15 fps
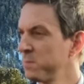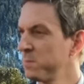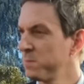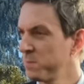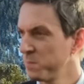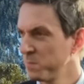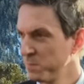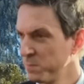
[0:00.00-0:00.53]

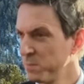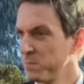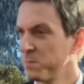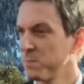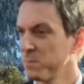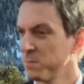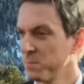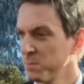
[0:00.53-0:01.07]

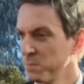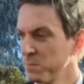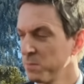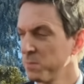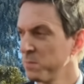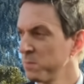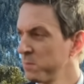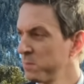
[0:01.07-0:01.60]

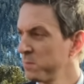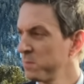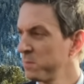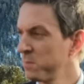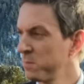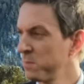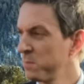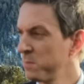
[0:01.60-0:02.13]

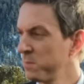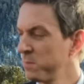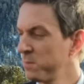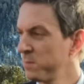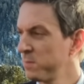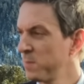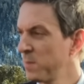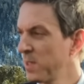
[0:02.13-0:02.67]

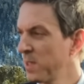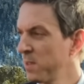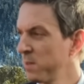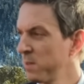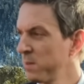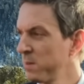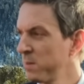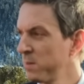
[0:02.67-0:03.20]

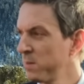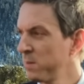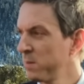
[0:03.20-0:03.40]
The person shown says nothing.